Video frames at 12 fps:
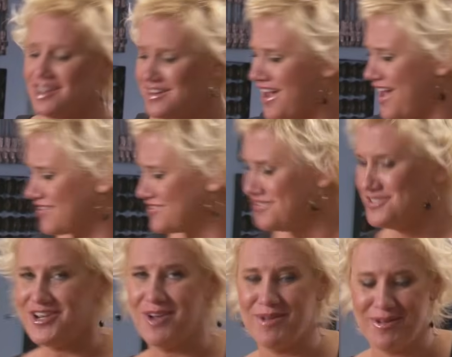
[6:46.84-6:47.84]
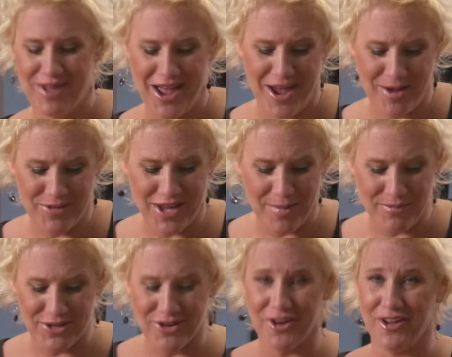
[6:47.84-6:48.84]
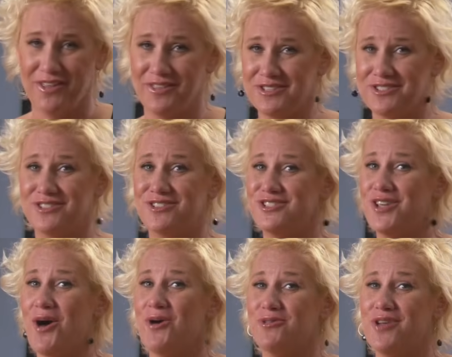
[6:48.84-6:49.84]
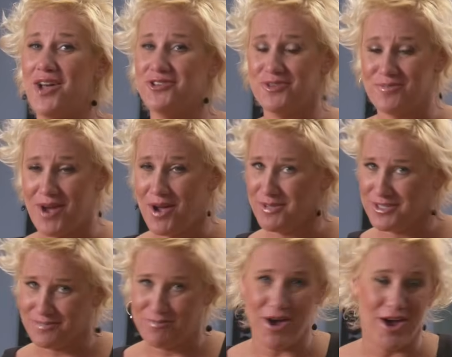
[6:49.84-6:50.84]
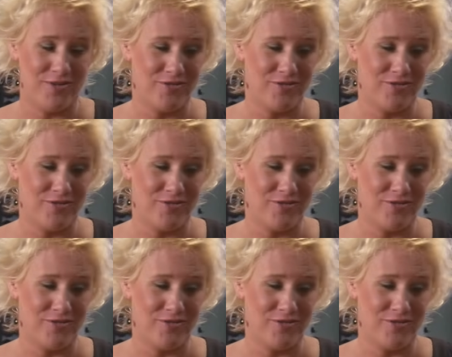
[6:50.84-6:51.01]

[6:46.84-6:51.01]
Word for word: an excellent job. I'm a happy, happy girl, and this is so not your mama's pot